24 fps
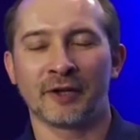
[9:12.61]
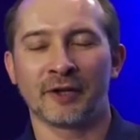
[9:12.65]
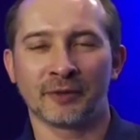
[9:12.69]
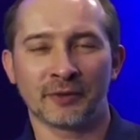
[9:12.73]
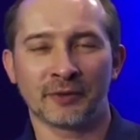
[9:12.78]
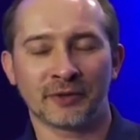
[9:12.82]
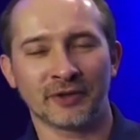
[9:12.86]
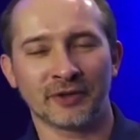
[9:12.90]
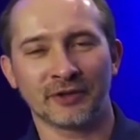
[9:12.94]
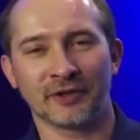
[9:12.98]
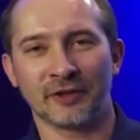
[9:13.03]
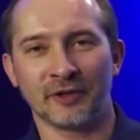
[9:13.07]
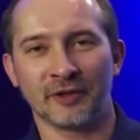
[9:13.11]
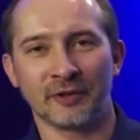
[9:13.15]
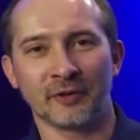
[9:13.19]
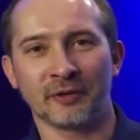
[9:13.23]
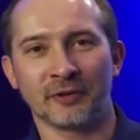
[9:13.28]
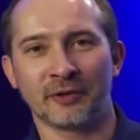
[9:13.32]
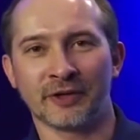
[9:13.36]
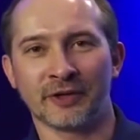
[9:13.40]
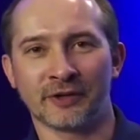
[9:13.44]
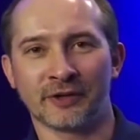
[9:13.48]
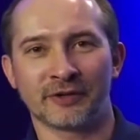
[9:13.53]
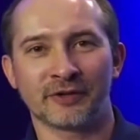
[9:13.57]
Look at the
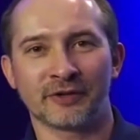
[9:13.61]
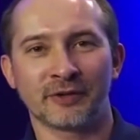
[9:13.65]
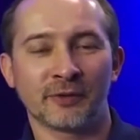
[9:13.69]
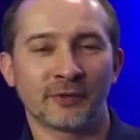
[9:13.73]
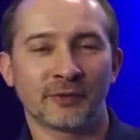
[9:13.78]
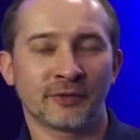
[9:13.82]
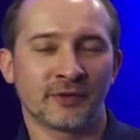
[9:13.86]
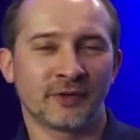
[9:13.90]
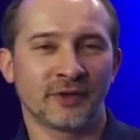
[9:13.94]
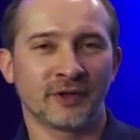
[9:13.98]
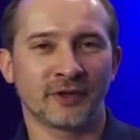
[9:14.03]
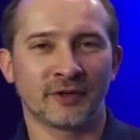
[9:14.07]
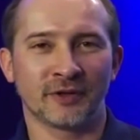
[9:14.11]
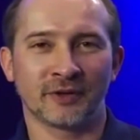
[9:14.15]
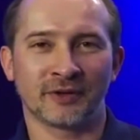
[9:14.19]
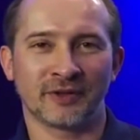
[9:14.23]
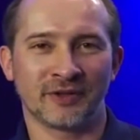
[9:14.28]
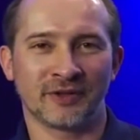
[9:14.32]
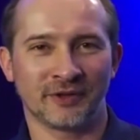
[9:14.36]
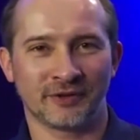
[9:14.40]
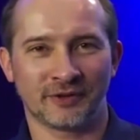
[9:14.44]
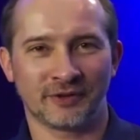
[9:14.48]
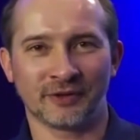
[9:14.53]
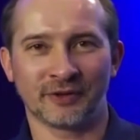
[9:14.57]
URL
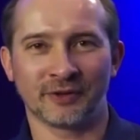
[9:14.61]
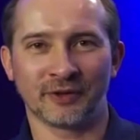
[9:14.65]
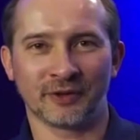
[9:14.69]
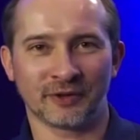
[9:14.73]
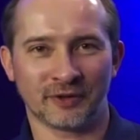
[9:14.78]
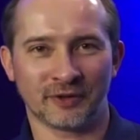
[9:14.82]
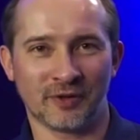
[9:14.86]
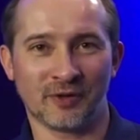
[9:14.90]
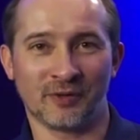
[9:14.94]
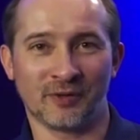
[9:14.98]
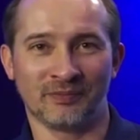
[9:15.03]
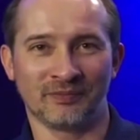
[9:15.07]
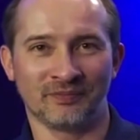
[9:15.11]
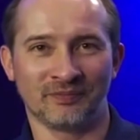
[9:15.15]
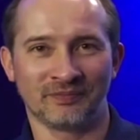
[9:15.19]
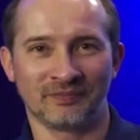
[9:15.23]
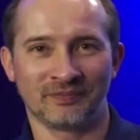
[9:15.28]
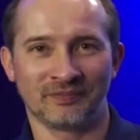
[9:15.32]
software.intel.com.